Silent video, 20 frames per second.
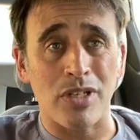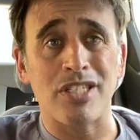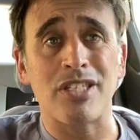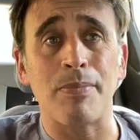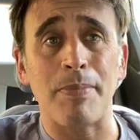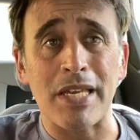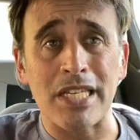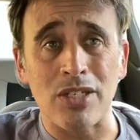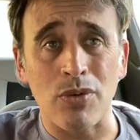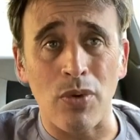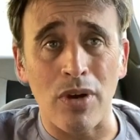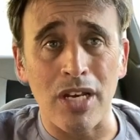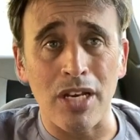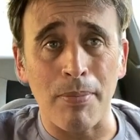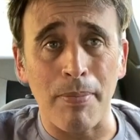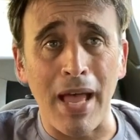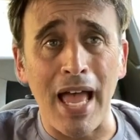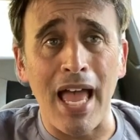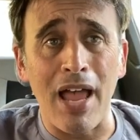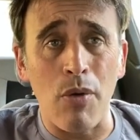What's the best
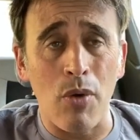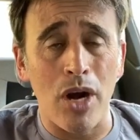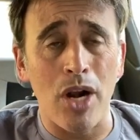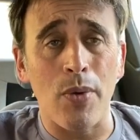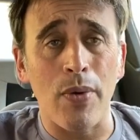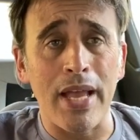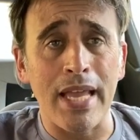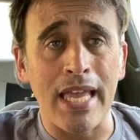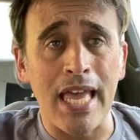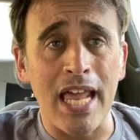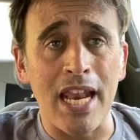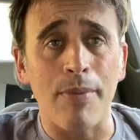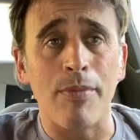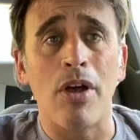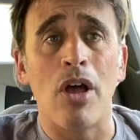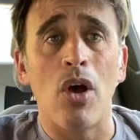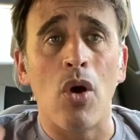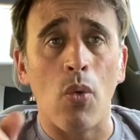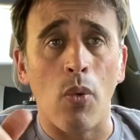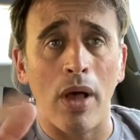one to buy? Where do I get
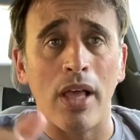them?